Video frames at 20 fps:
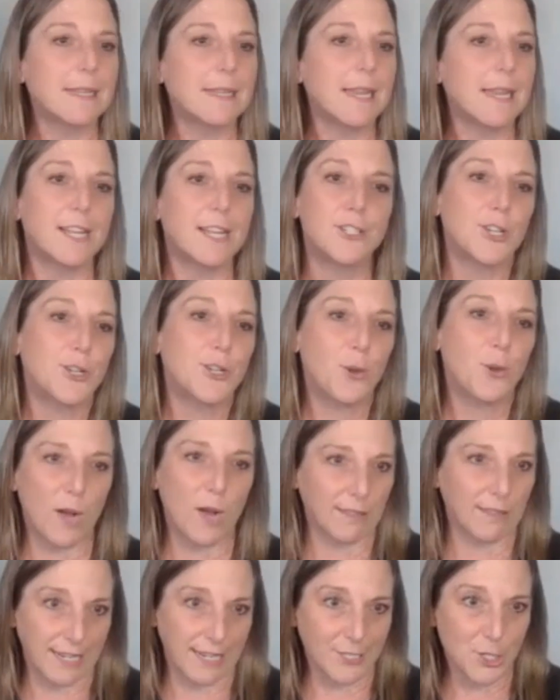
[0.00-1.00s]
pay
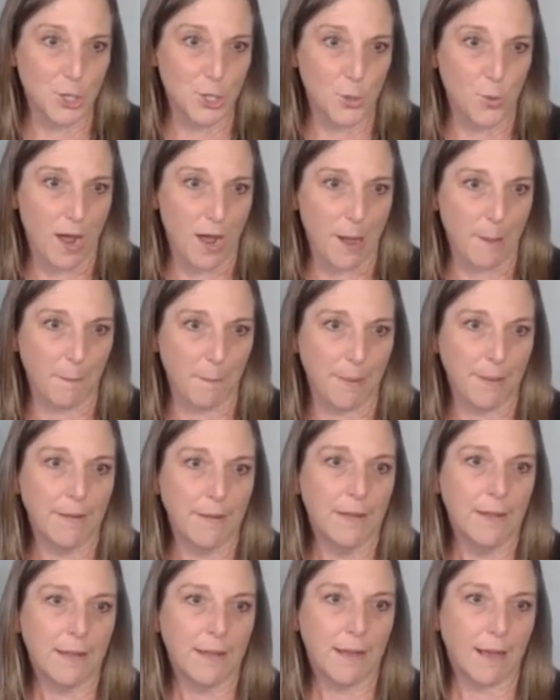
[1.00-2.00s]
attention to what lights you
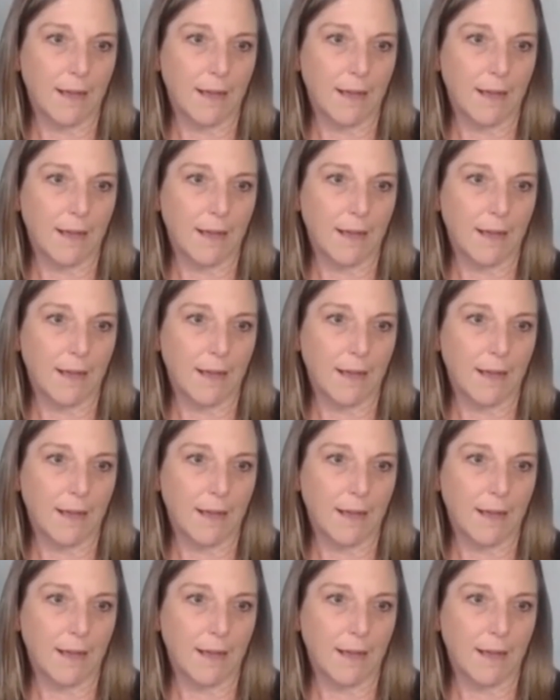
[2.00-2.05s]
up,